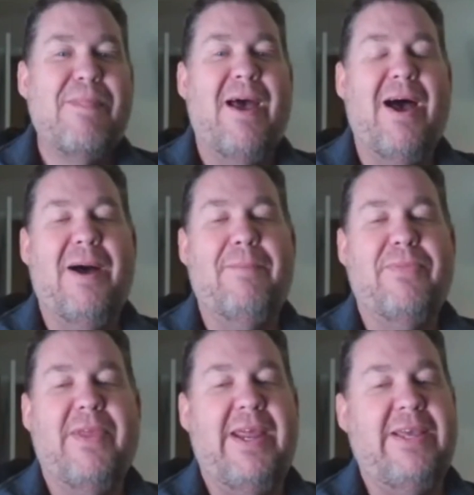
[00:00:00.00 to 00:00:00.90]

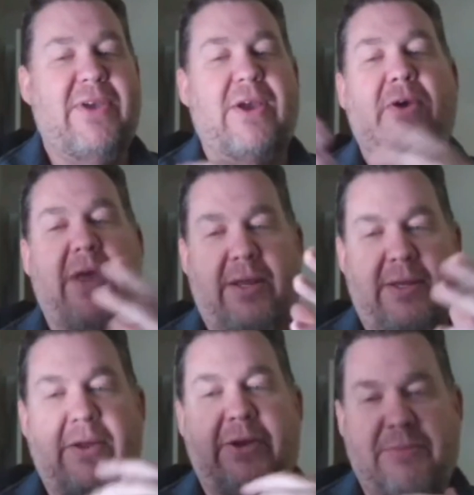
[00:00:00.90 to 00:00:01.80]
And he's like, okay,
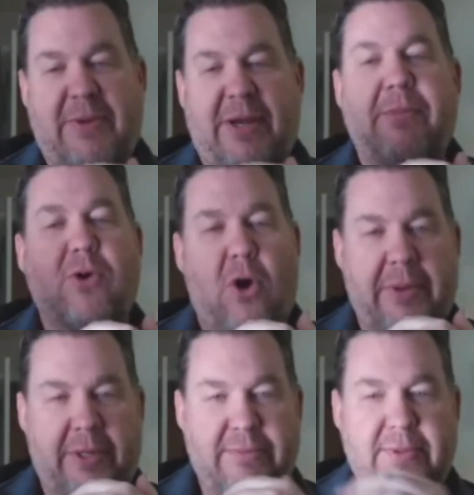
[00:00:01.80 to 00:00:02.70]
here's my number, call
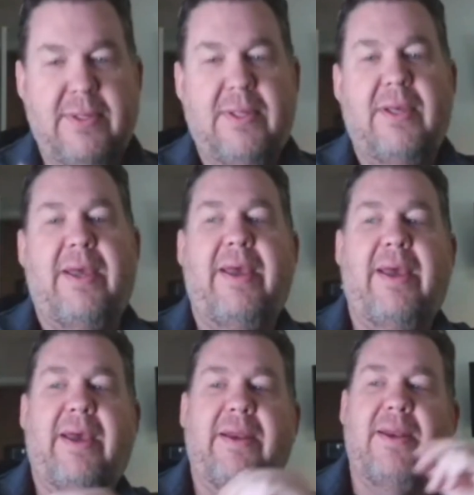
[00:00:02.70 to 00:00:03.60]
me.
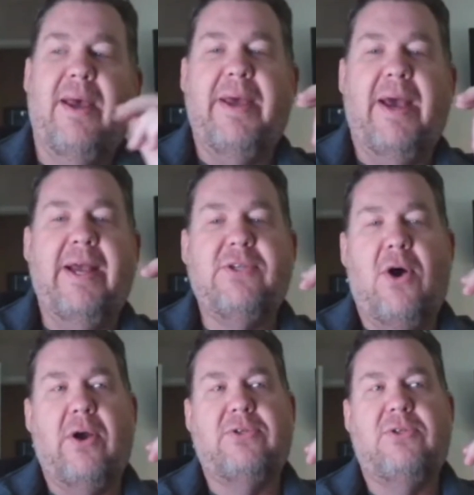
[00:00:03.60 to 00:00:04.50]
And I mean, I
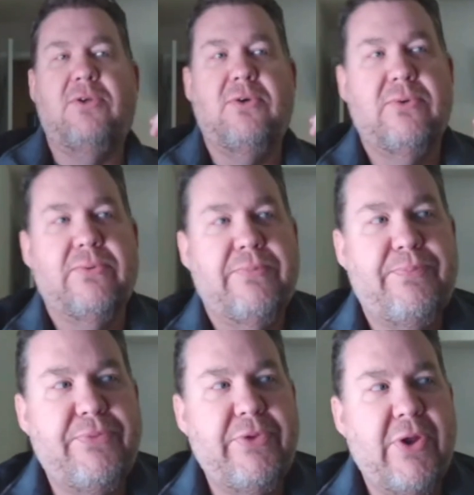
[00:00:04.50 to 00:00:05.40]
talked to,
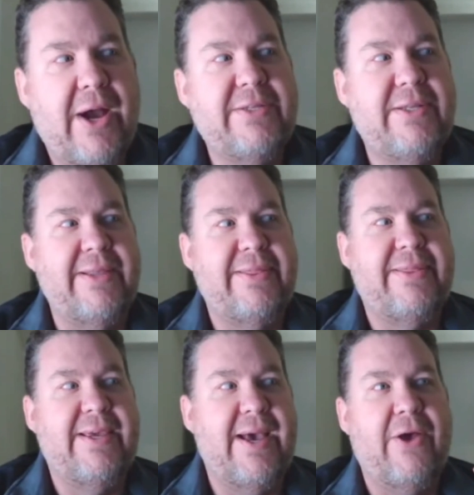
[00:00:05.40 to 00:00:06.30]
I
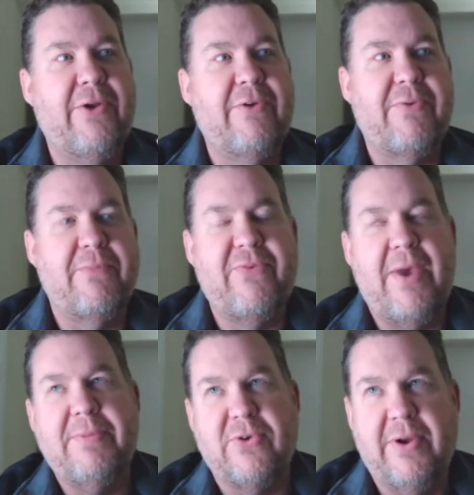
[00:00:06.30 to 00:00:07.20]
think I don't know if I'm
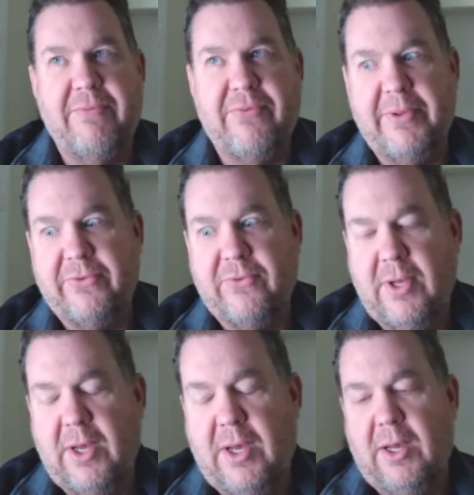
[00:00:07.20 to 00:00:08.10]
famous or infamous,
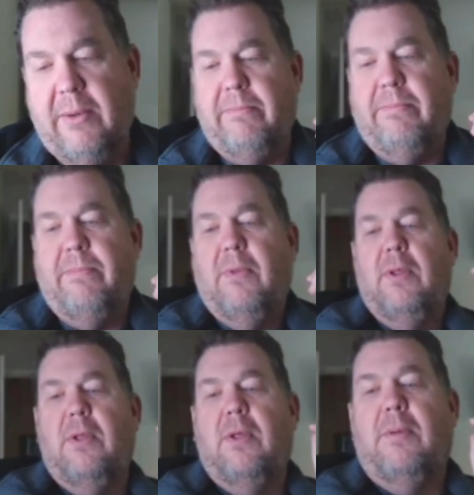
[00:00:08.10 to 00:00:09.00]

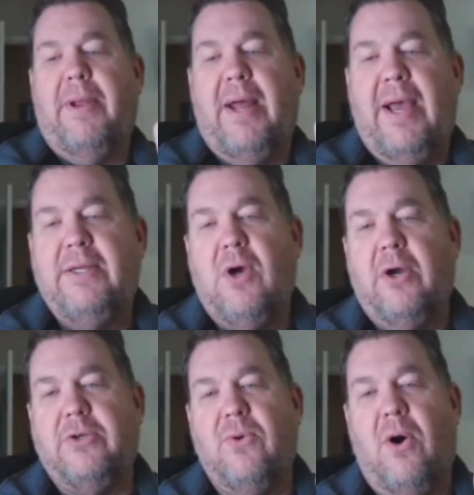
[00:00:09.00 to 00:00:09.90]
but I
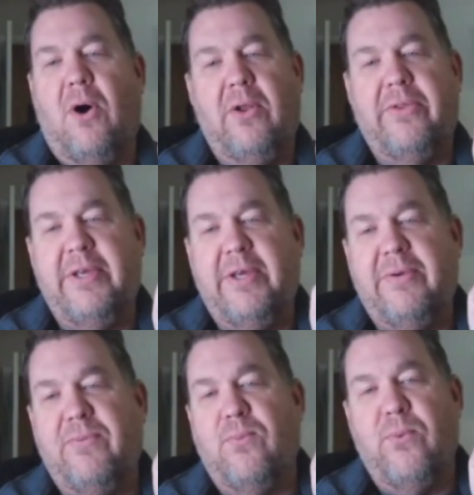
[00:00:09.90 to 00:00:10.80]
talked to all of the
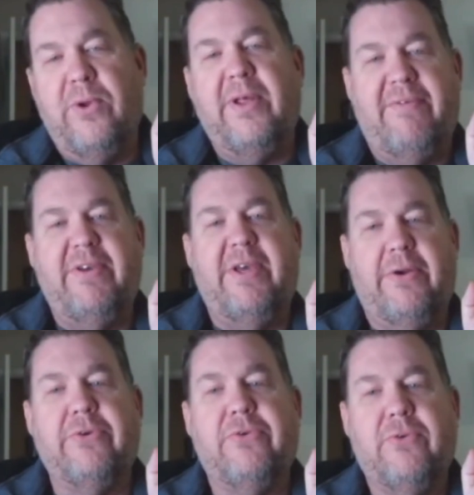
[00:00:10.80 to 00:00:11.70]
real heavy
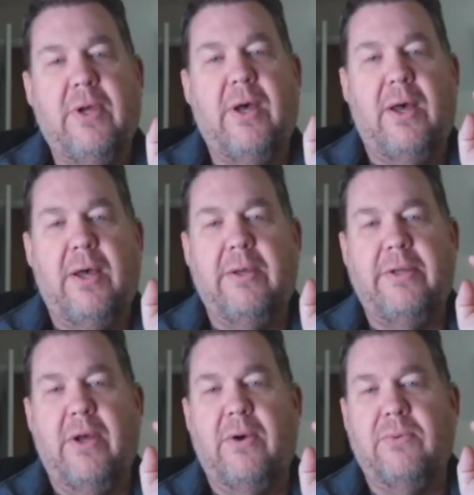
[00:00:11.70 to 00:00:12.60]
hitters.
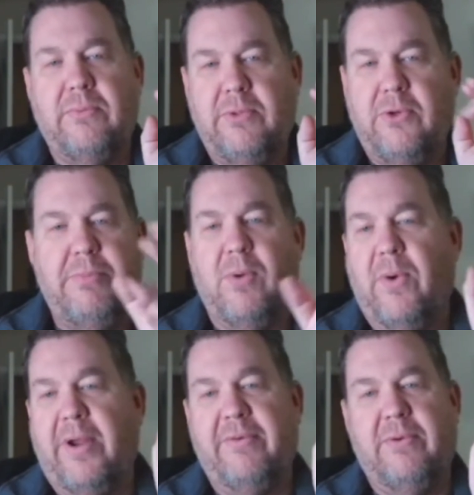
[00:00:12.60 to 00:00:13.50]
You being
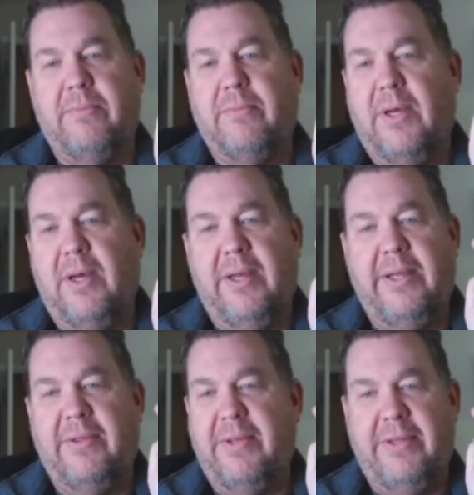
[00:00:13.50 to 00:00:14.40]
one of them,
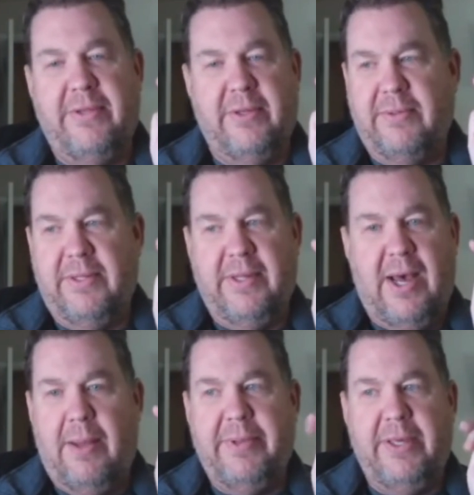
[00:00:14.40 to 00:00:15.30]
in the
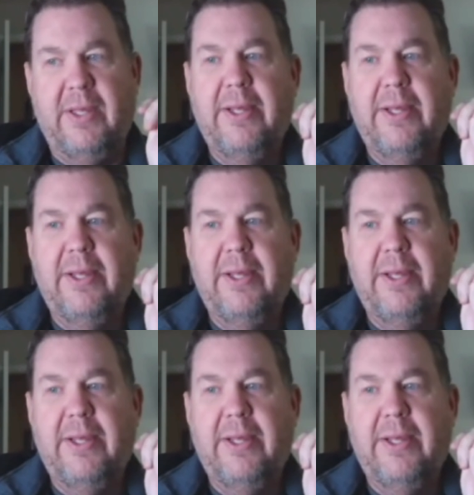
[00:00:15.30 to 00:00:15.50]
hobby.